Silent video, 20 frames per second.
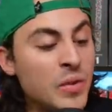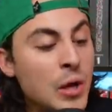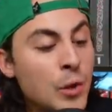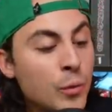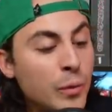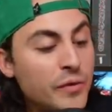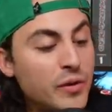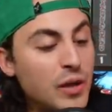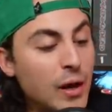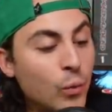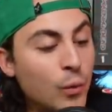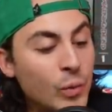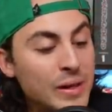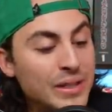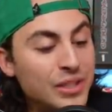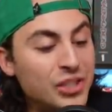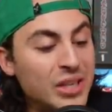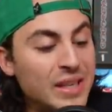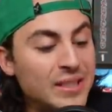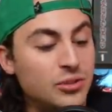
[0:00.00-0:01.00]
We've got
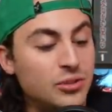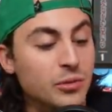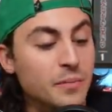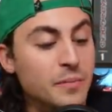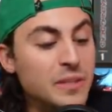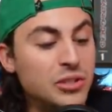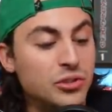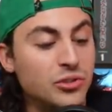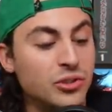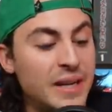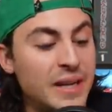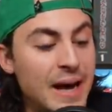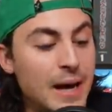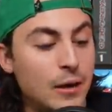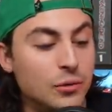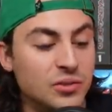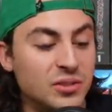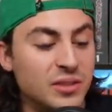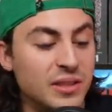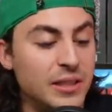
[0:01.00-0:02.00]
Winchester Mystery
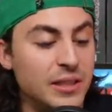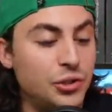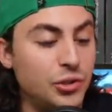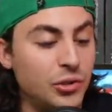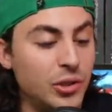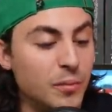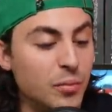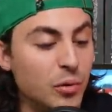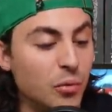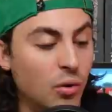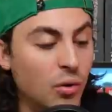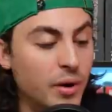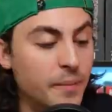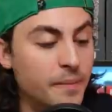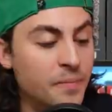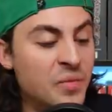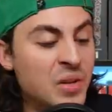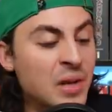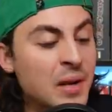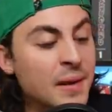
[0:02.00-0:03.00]
House, issue number
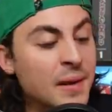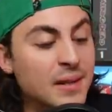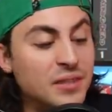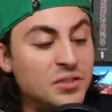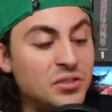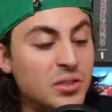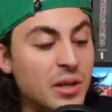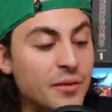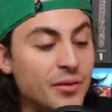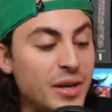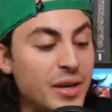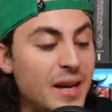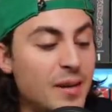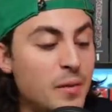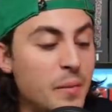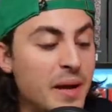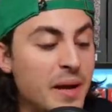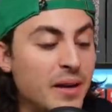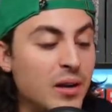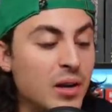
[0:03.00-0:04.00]
1. This is cover A, the
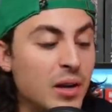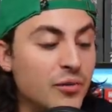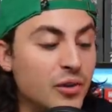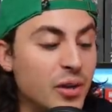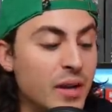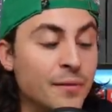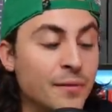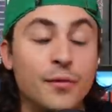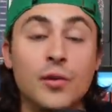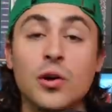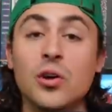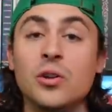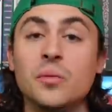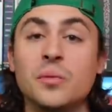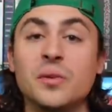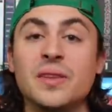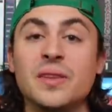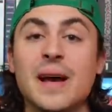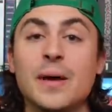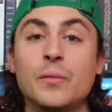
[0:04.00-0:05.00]
main cover, and followed up
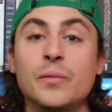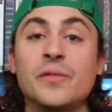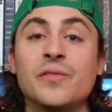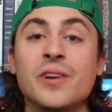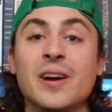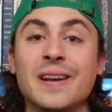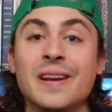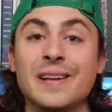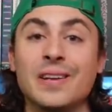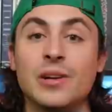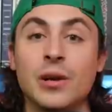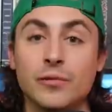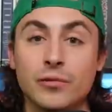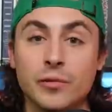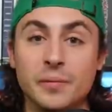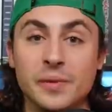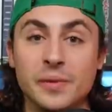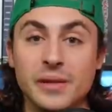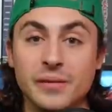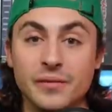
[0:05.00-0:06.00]
with that, we've got a cover
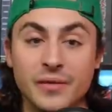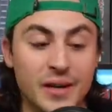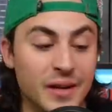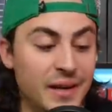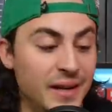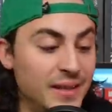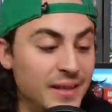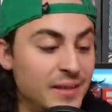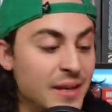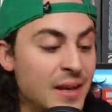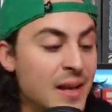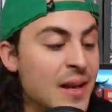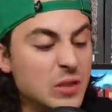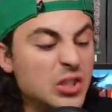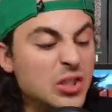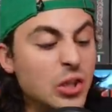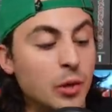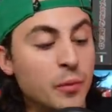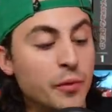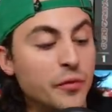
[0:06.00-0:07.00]
B variant.
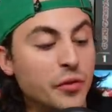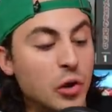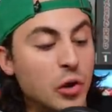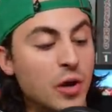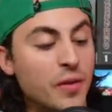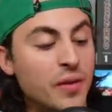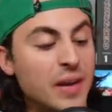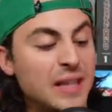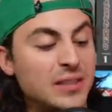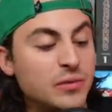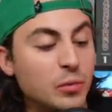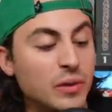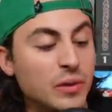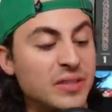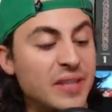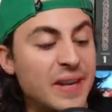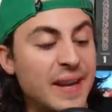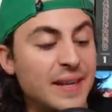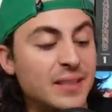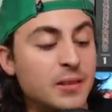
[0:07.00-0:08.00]
So moving on, next one
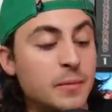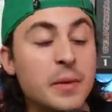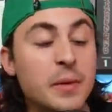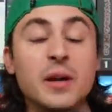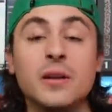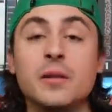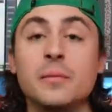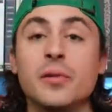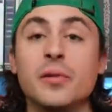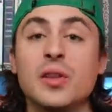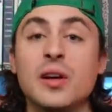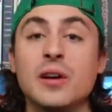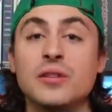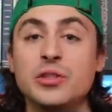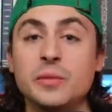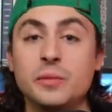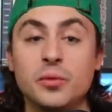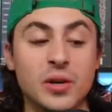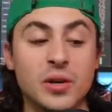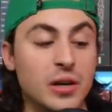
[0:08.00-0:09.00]
today is American
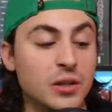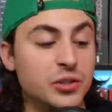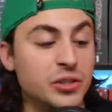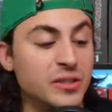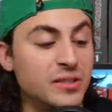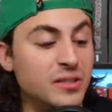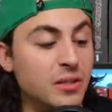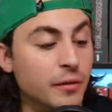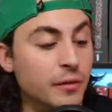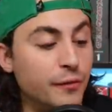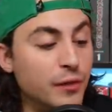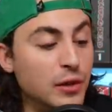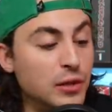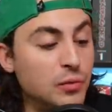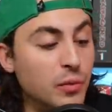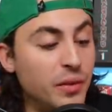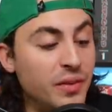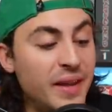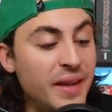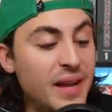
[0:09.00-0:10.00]
Mythology Productions, and the first
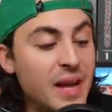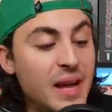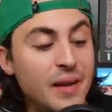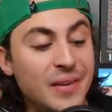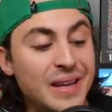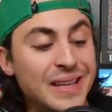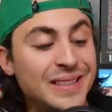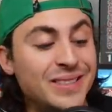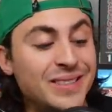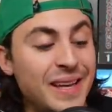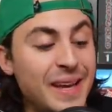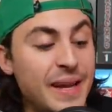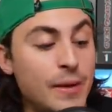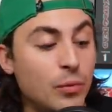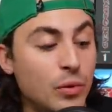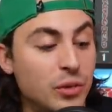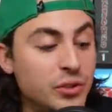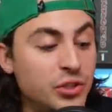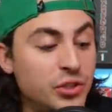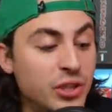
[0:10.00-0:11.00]
one they have is a
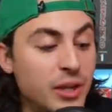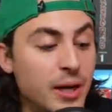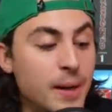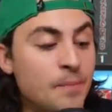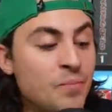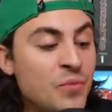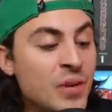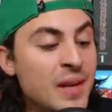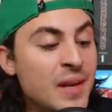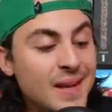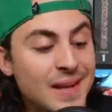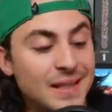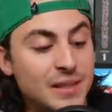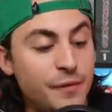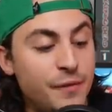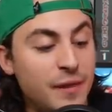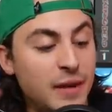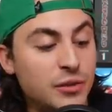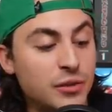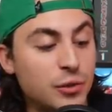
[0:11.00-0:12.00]
one-shot. It's
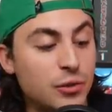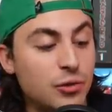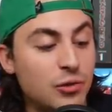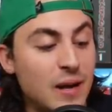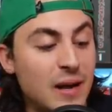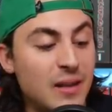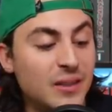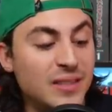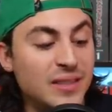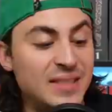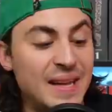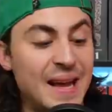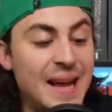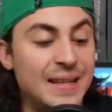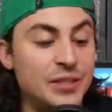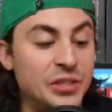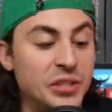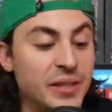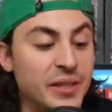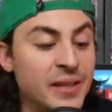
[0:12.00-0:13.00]
Victor Crowley's
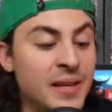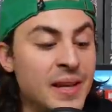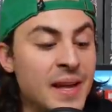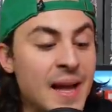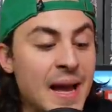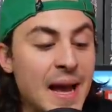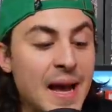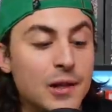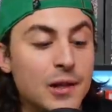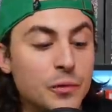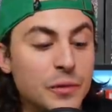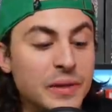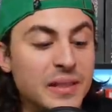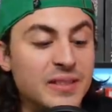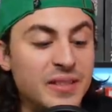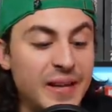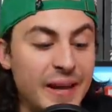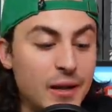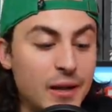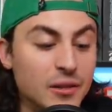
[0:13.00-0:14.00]
Hatchet, Halloween
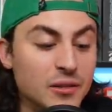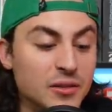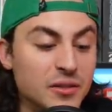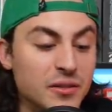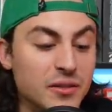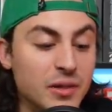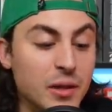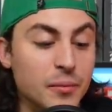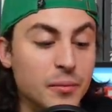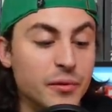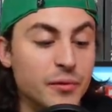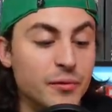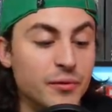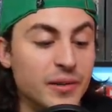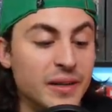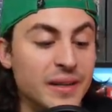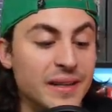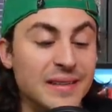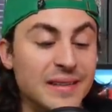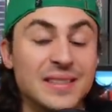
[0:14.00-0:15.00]
Tales, number
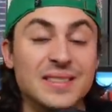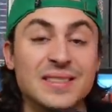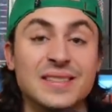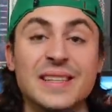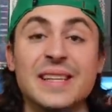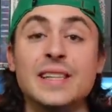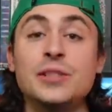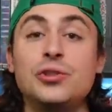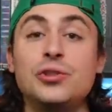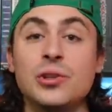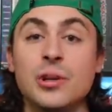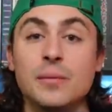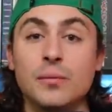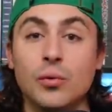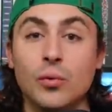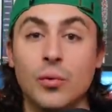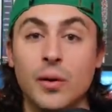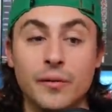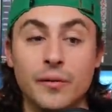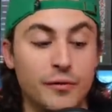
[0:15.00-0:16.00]
3. This is issue number
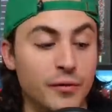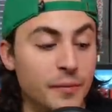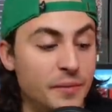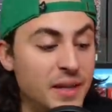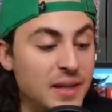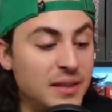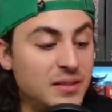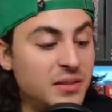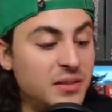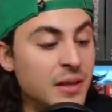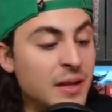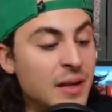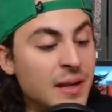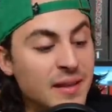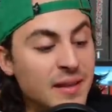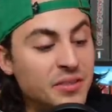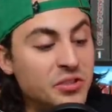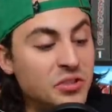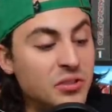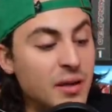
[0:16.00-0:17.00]
1 from this.
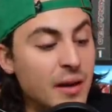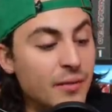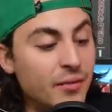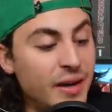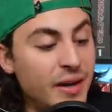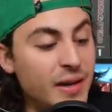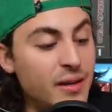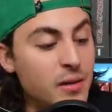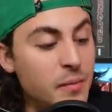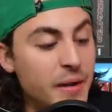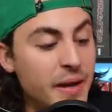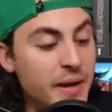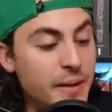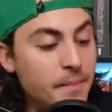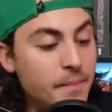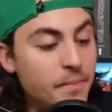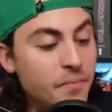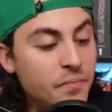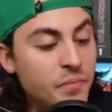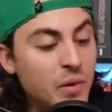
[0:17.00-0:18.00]
This is cover A, the
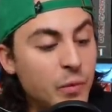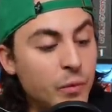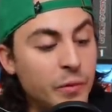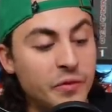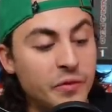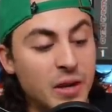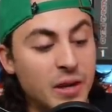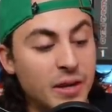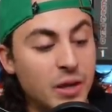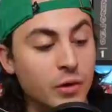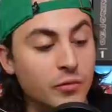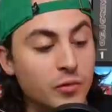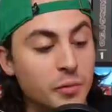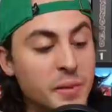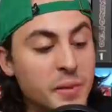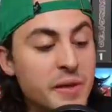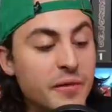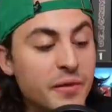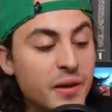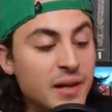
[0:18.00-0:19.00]
main. We've got a cover
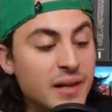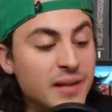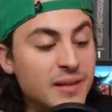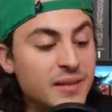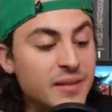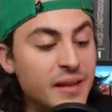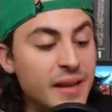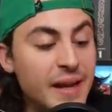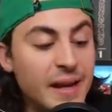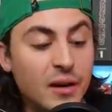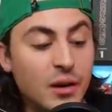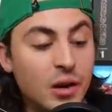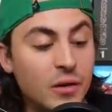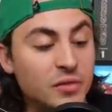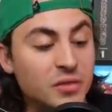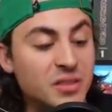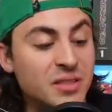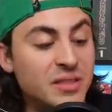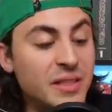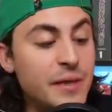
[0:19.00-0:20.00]
B variant, a cover
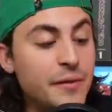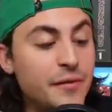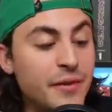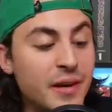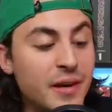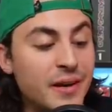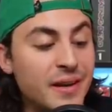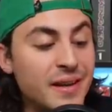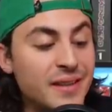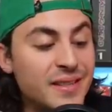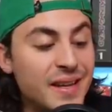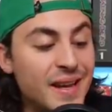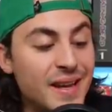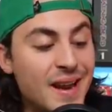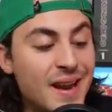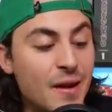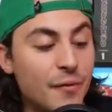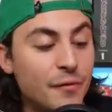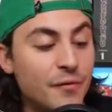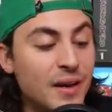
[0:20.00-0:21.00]
C variant, and
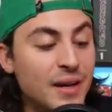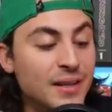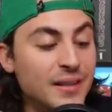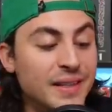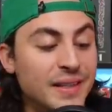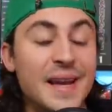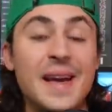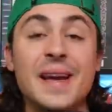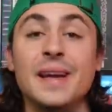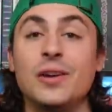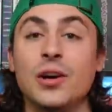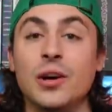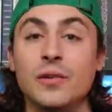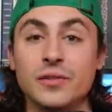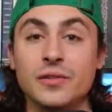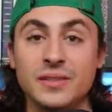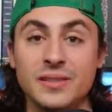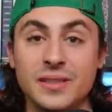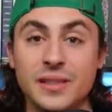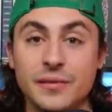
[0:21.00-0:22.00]
now finally a
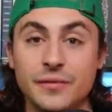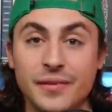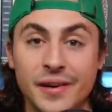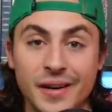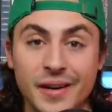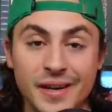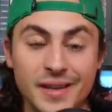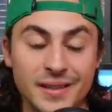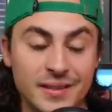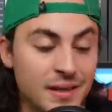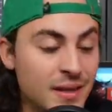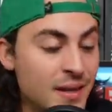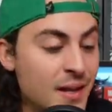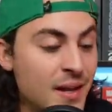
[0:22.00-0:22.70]
cover D variant.